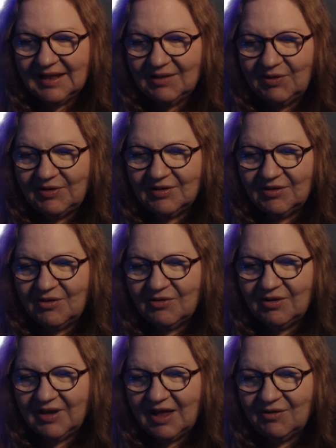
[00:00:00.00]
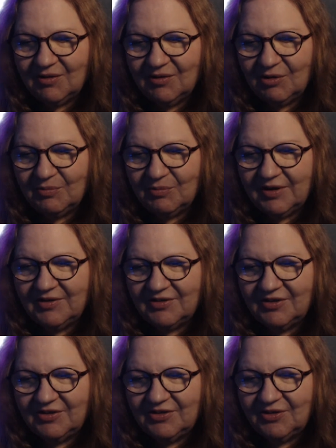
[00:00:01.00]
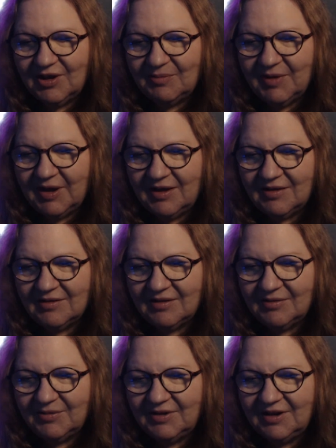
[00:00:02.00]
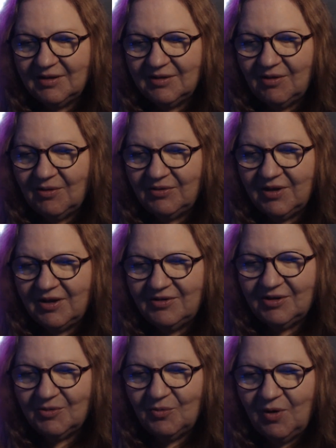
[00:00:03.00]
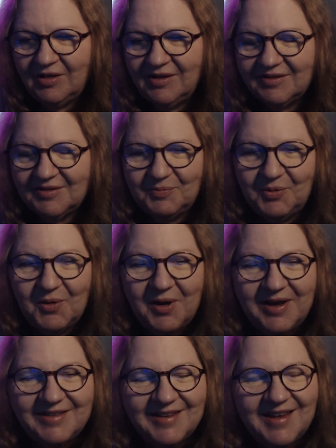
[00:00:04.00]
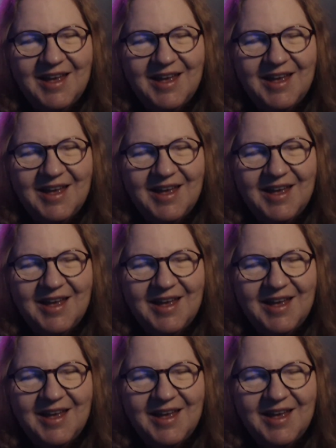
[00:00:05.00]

Went to a local gathering. Local politician showed up. My uncle would yell, "Hold on to your wallets, boys."